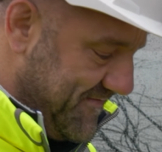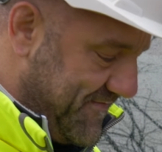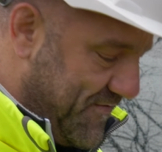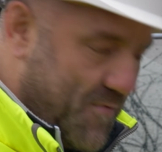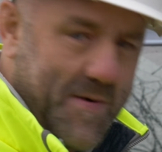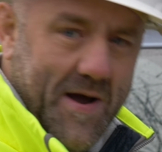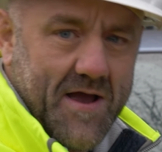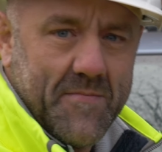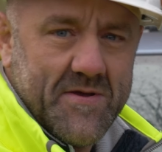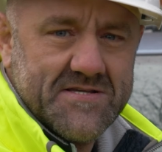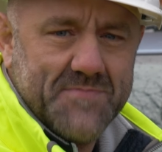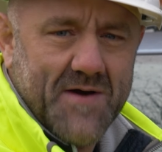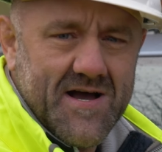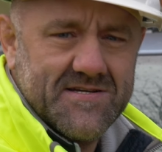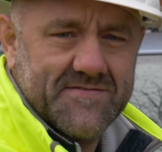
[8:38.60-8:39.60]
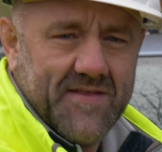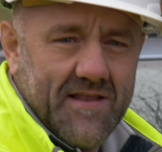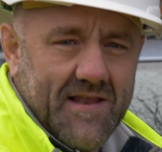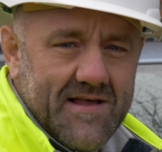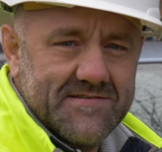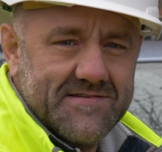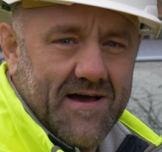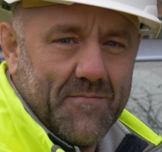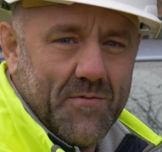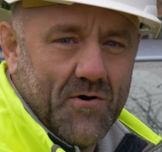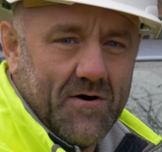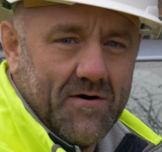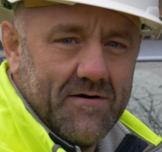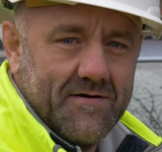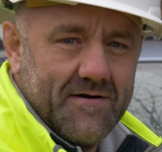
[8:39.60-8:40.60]
4-pack of mince pies for the lads that I
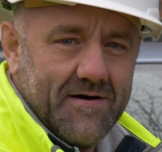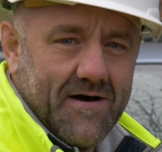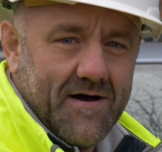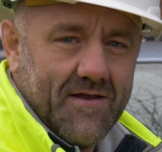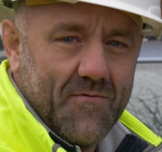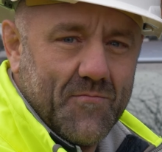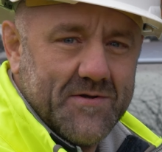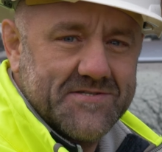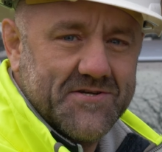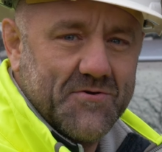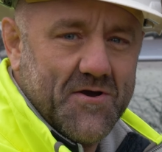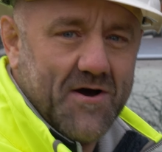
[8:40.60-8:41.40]
bought, along with 2